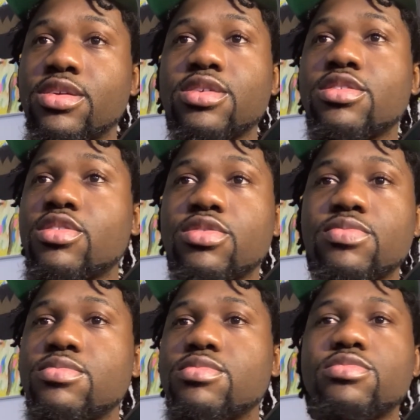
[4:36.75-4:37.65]
Because it's
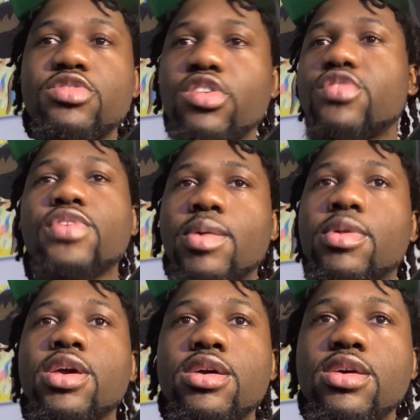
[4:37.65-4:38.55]
church
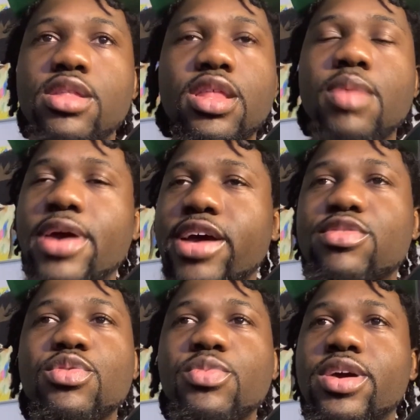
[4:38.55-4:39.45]
family. They
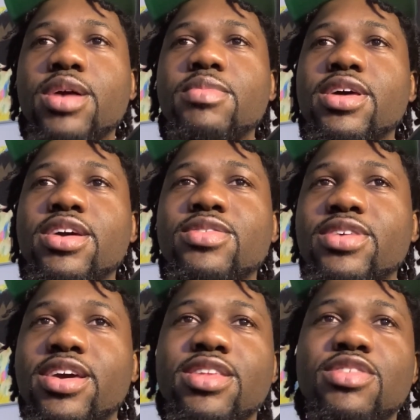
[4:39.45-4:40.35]
passed away. I'm like,
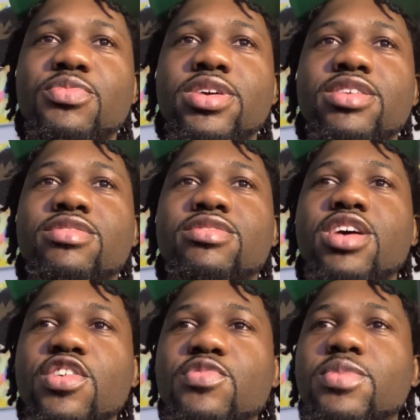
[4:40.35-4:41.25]
okay, this week is
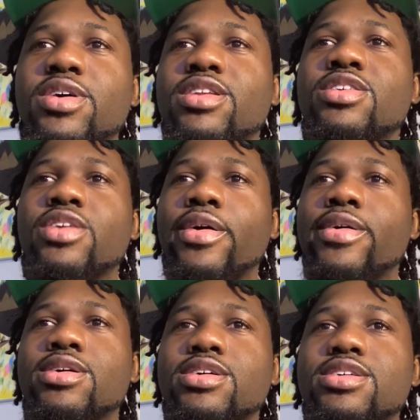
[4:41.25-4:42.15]
tough, but,
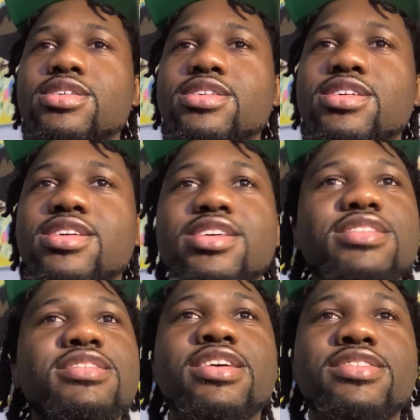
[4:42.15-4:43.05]

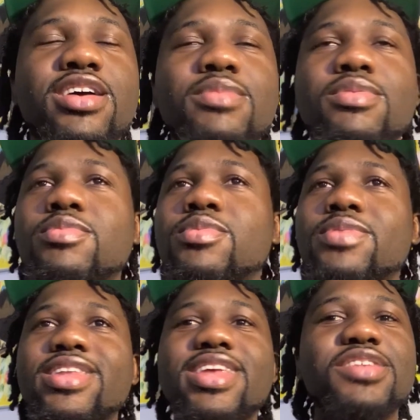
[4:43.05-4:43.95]
it's not terrible. But
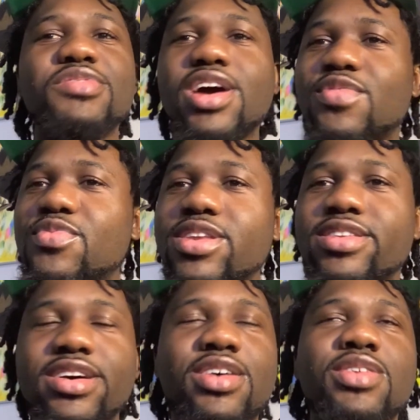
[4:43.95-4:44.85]
when that drive
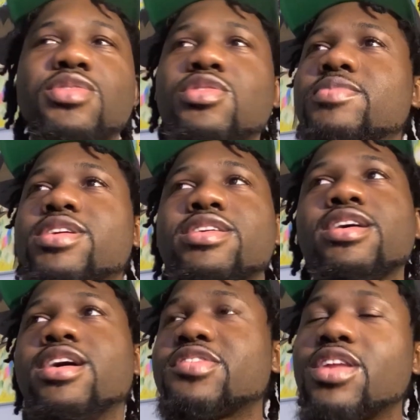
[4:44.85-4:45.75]
went down, oh my
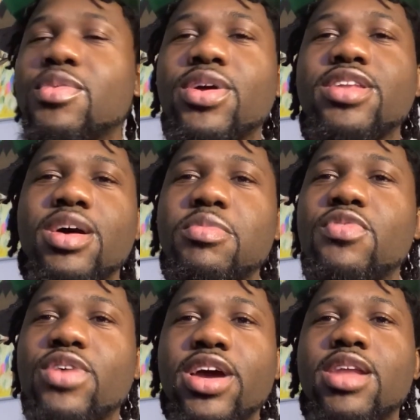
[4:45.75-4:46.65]
gosh. And it went down
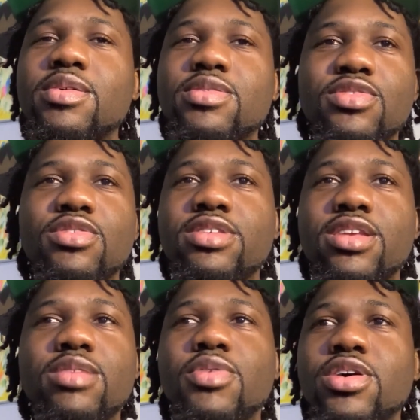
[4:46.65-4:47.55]
before I had to
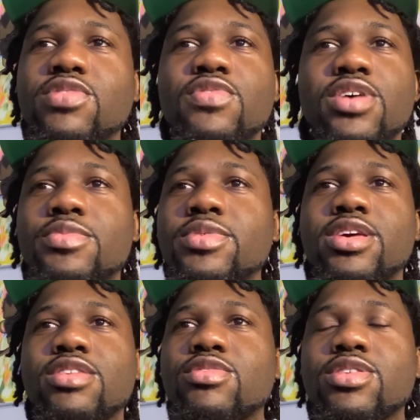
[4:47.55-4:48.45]
attend the party the following
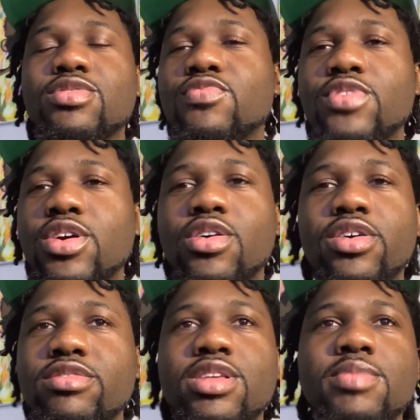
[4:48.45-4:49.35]
day, so it's very
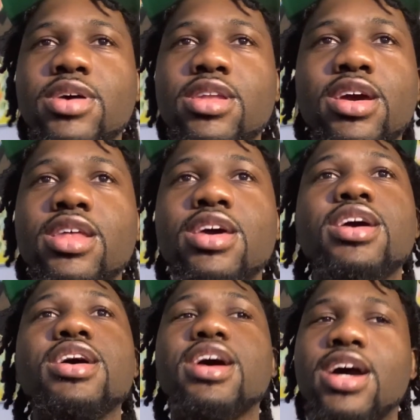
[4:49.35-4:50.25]
hard to sleep that night.
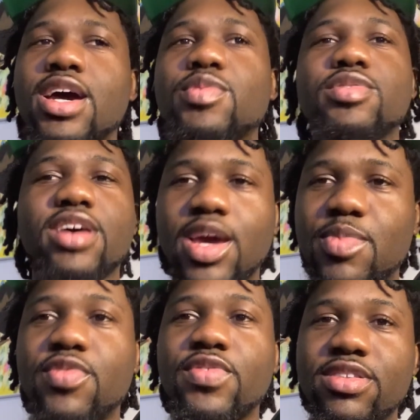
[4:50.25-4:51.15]
I was
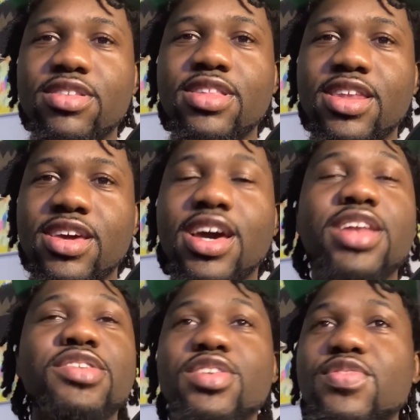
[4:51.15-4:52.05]
hyperventilating.
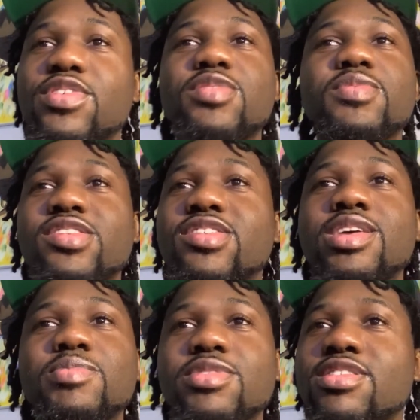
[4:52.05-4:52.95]
I just finished watching
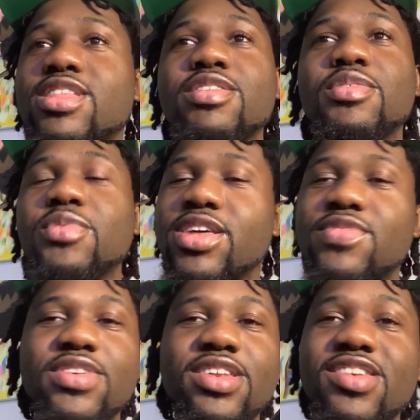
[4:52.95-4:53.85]
Demon Slayer, and when
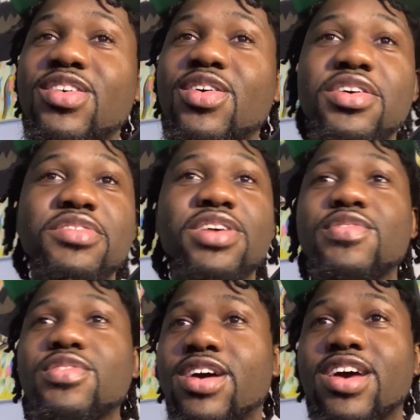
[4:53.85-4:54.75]
it finished, the hard
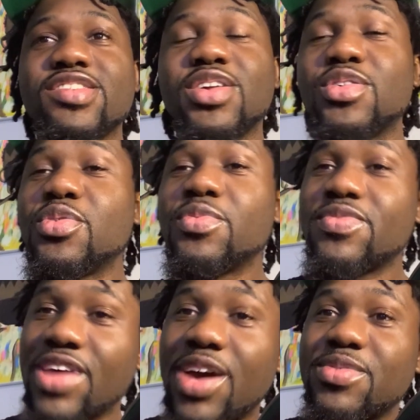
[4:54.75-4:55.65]
drive crashed. I don't know
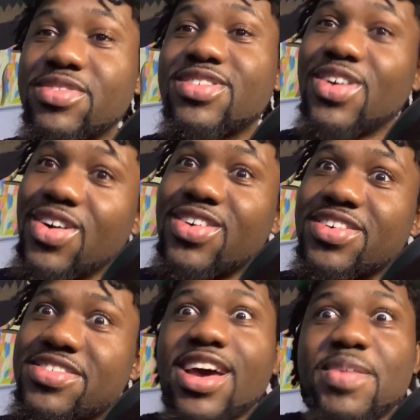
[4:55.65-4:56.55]
if that was the
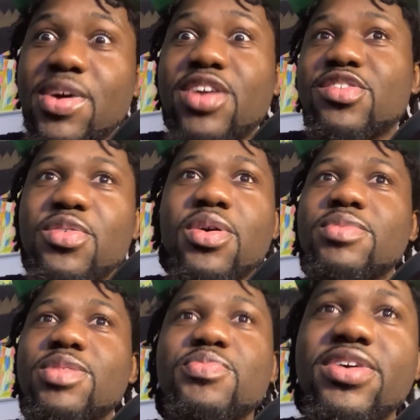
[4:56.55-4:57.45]
cause. I'm not sure.
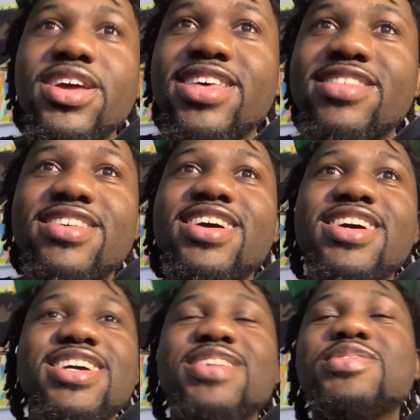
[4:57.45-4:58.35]
But the point is,
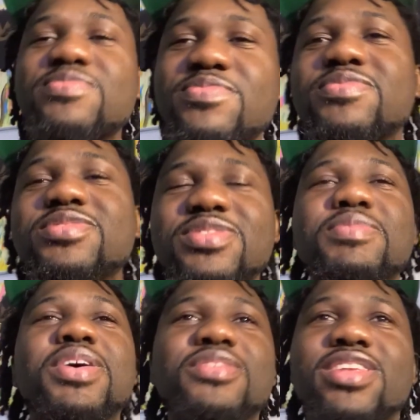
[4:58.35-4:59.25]
it was due to
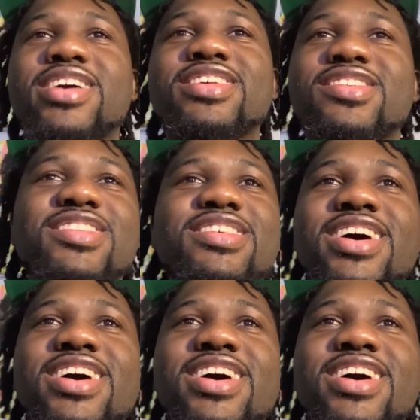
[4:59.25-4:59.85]
my own negligence.